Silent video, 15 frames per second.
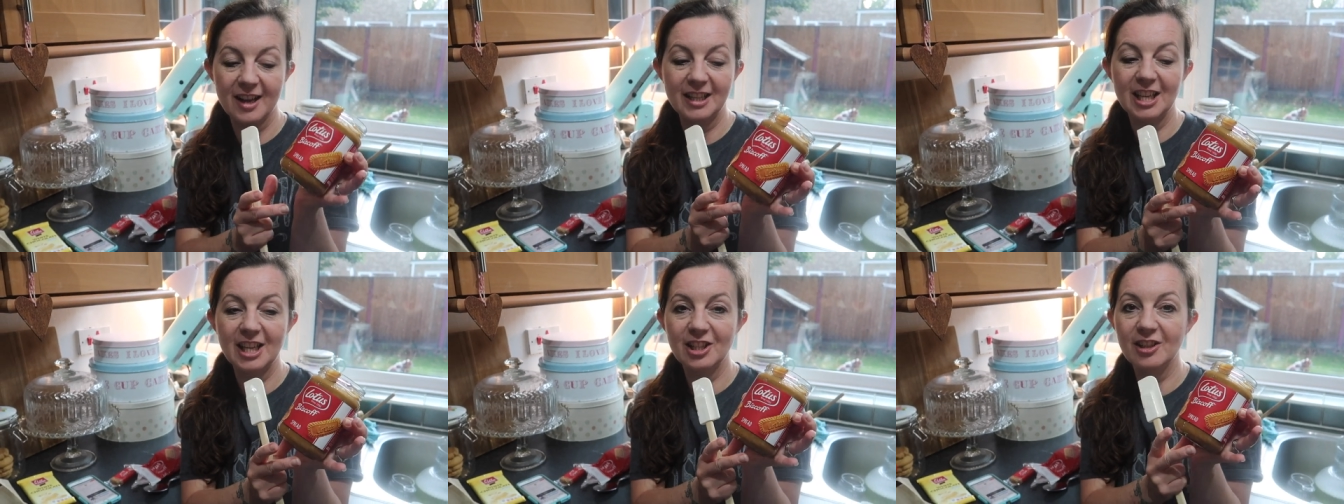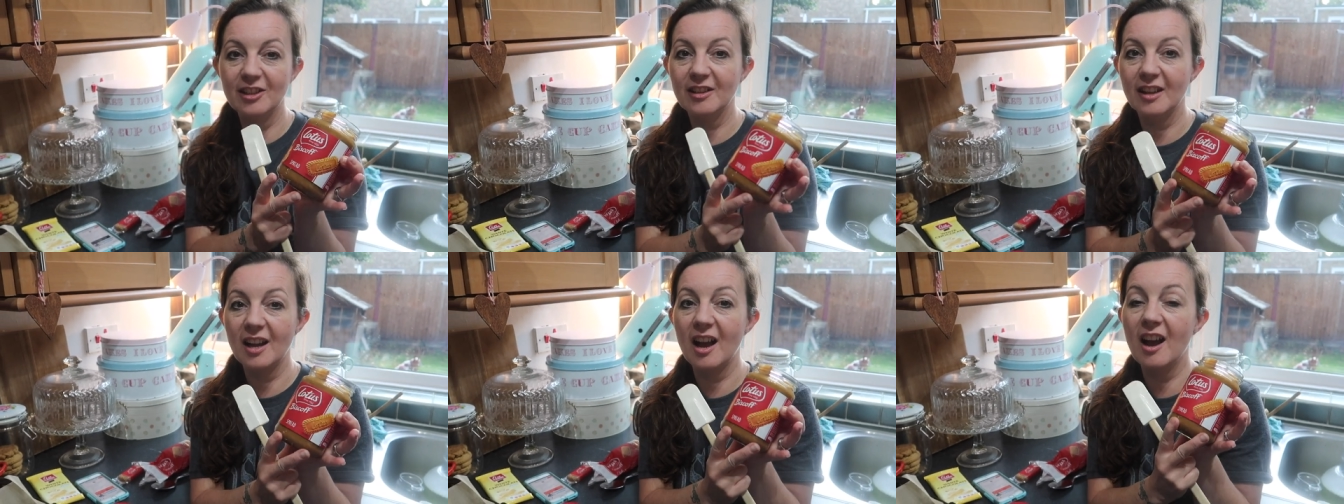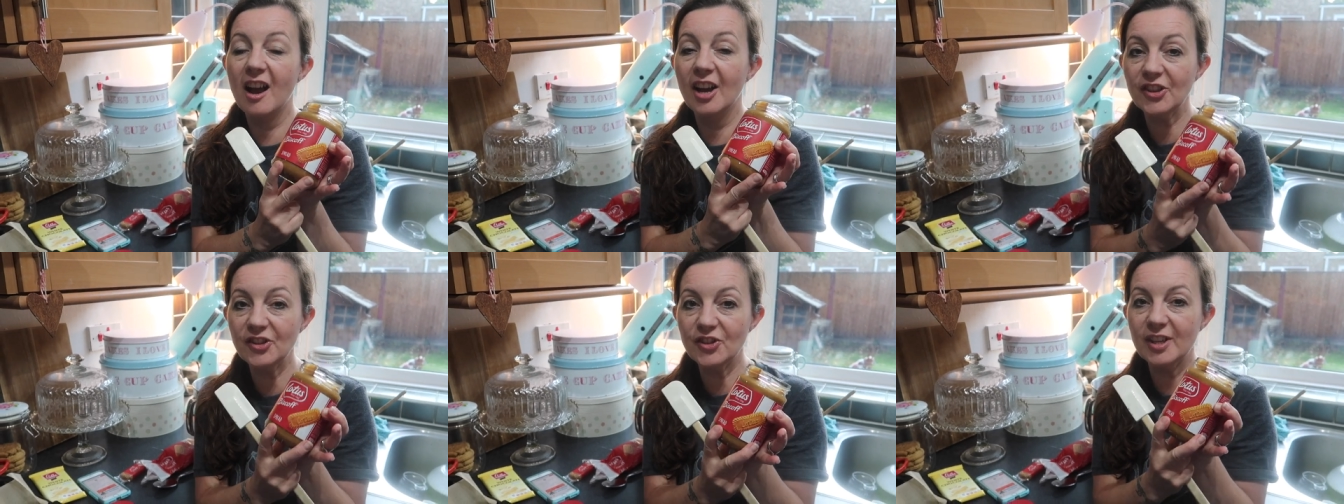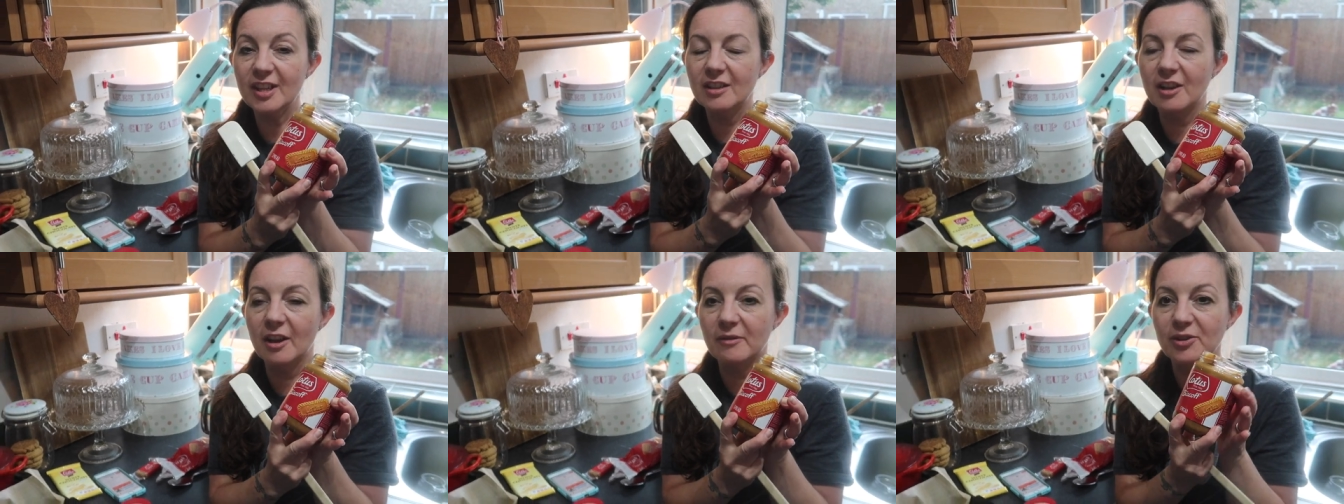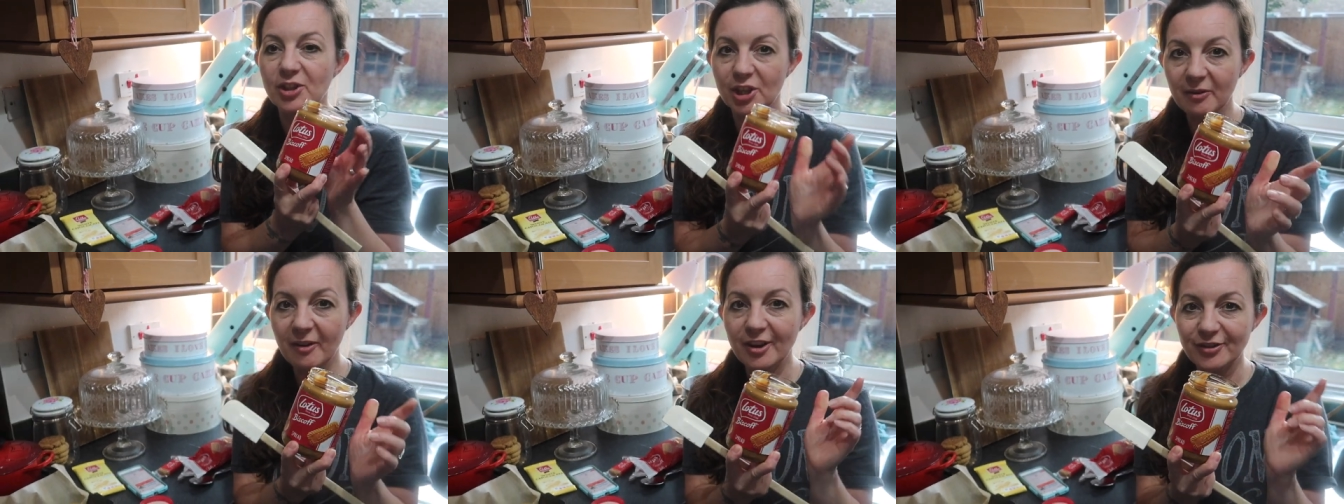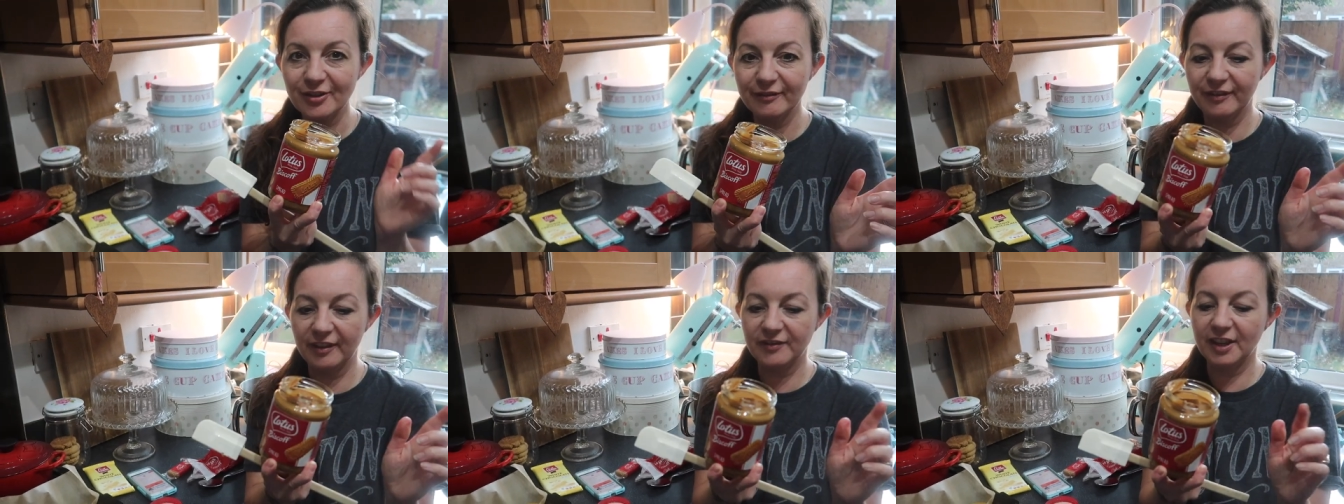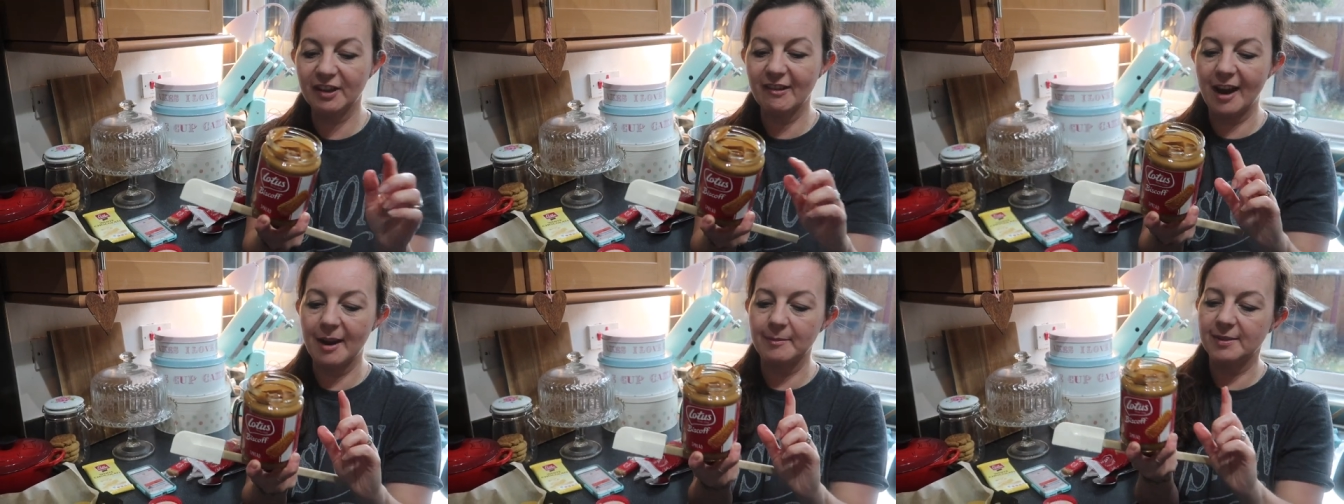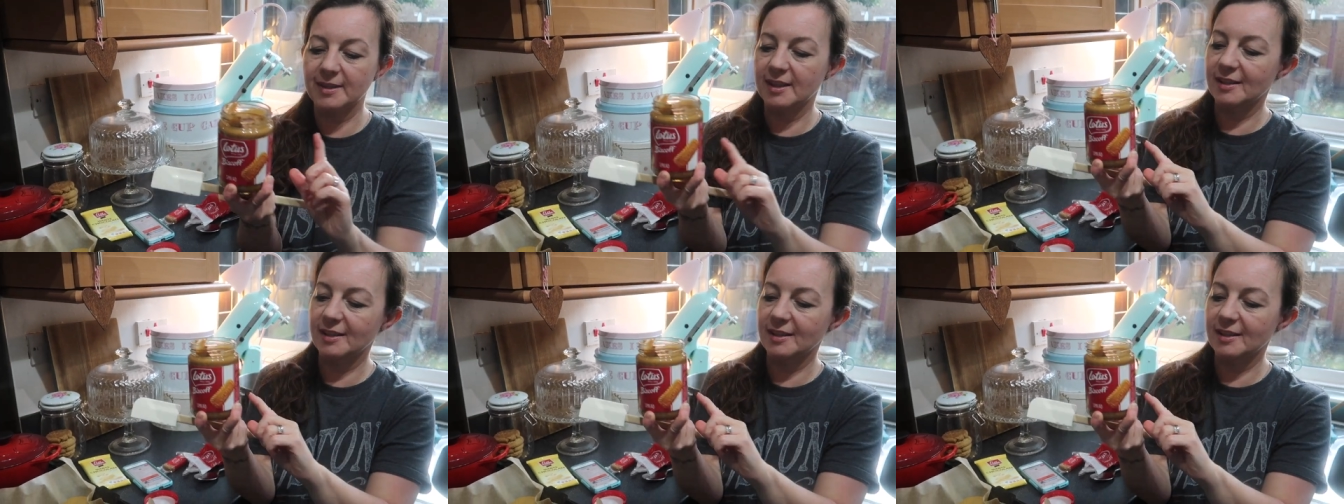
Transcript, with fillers: I need to one hundred, no, two hundred fifty grams.